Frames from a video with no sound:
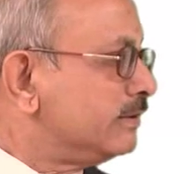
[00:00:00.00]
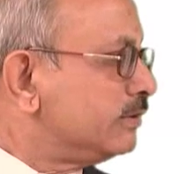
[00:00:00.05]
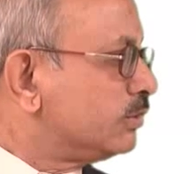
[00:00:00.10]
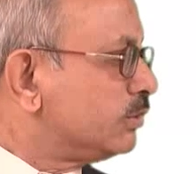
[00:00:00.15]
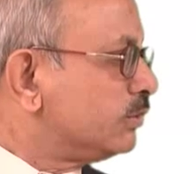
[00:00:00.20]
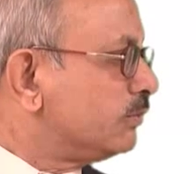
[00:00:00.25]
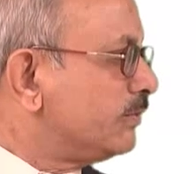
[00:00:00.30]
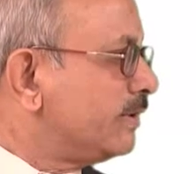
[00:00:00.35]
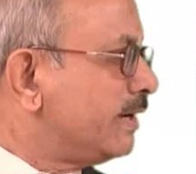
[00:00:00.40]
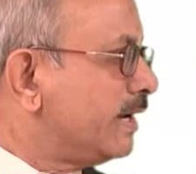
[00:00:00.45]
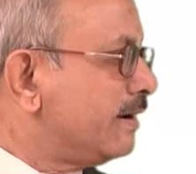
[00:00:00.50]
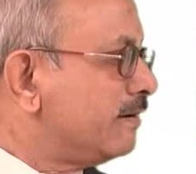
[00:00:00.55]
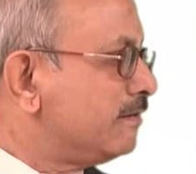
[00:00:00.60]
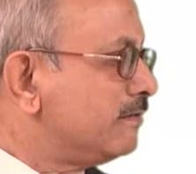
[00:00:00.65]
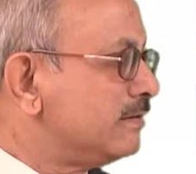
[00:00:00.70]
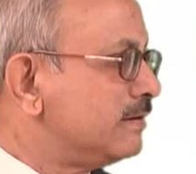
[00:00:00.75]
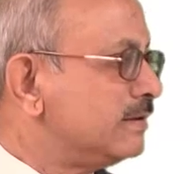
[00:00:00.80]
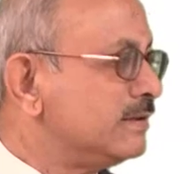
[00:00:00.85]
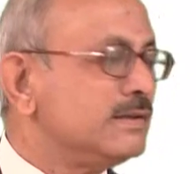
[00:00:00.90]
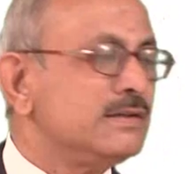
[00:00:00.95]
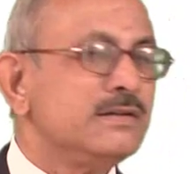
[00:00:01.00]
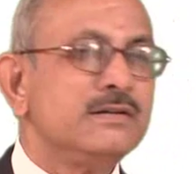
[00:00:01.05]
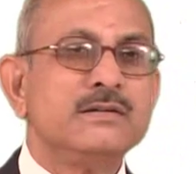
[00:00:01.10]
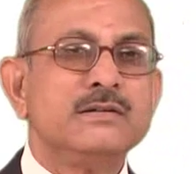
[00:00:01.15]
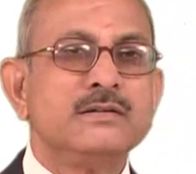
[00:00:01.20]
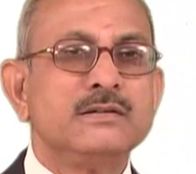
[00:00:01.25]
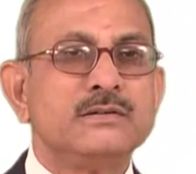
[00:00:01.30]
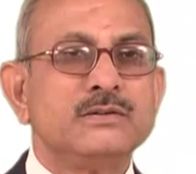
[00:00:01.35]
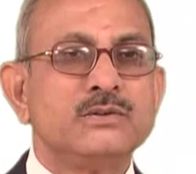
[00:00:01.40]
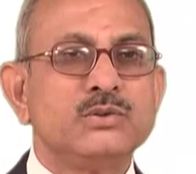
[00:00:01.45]
So we have
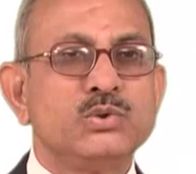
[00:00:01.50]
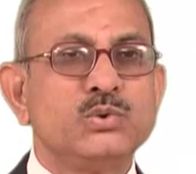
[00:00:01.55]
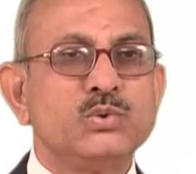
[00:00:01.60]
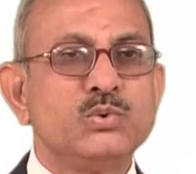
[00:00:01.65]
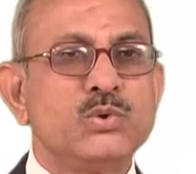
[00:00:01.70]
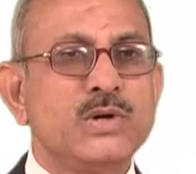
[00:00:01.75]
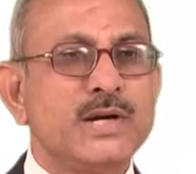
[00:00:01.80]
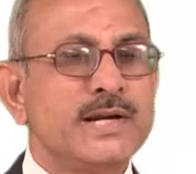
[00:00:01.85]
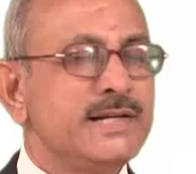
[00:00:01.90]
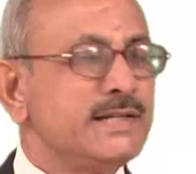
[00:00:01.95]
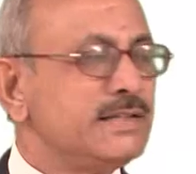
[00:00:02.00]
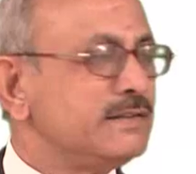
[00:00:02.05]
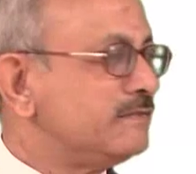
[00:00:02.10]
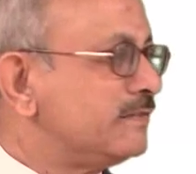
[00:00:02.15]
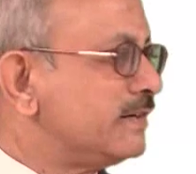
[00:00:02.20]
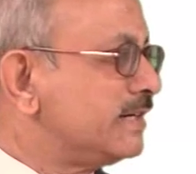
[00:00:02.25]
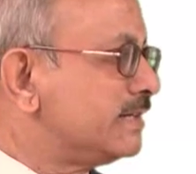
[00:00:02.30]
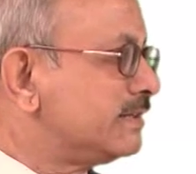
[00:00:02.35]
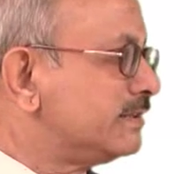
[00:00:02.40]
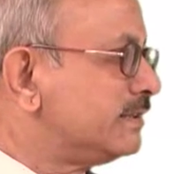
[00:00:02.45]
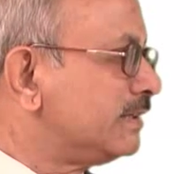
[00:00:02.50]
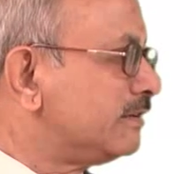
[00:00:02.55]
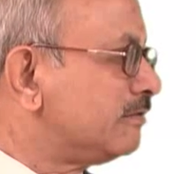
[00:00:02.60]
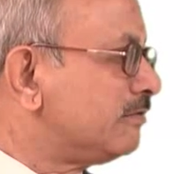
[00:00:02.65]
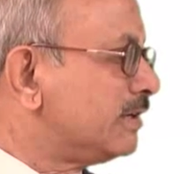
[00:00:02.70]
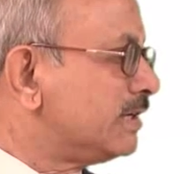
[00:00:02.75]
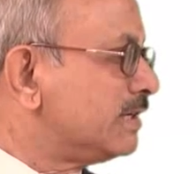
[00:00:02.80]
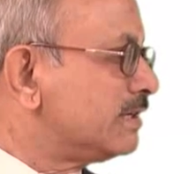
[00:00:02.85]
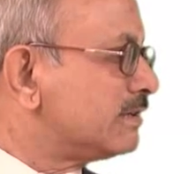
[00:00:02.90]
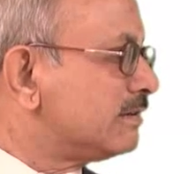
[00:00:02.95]
two kinds of rates there.
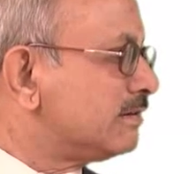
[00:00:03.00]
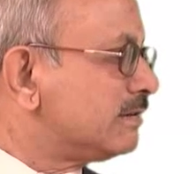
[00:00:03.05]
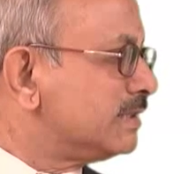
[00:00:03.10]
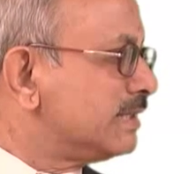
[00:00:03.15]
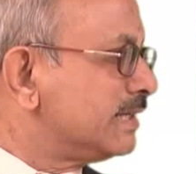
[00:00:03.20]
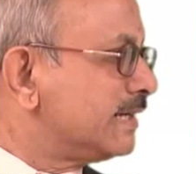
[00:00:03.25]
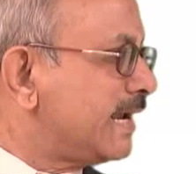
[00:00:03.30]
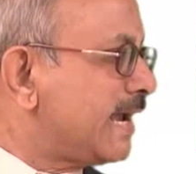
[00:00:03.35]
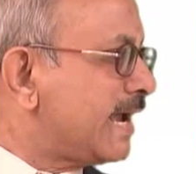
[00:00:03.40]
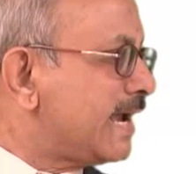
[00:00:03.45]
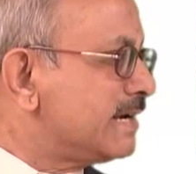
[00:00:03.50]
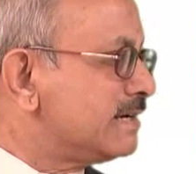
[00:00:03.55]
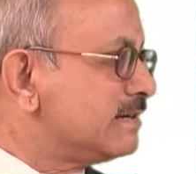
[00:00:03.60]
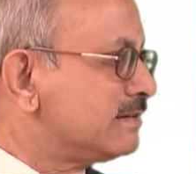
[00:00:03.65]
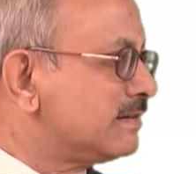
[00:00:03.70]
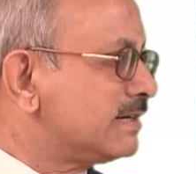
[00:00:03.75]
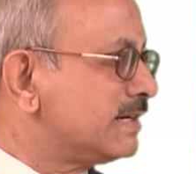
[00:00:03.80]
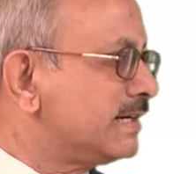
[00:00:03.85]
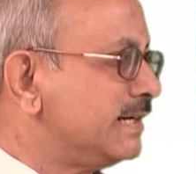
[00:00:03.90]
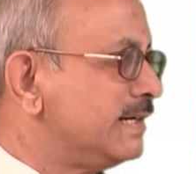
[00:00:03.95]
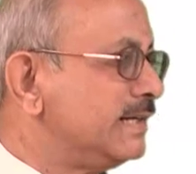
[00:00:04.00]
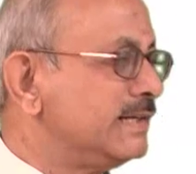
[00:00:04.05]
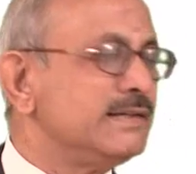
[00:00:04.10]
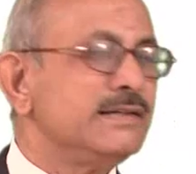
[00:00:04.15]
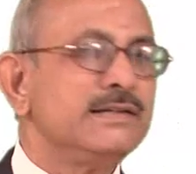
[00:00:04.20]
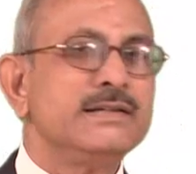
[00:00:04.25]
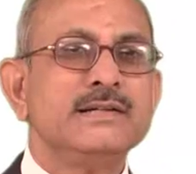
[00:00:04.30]
One is called the cash or ready.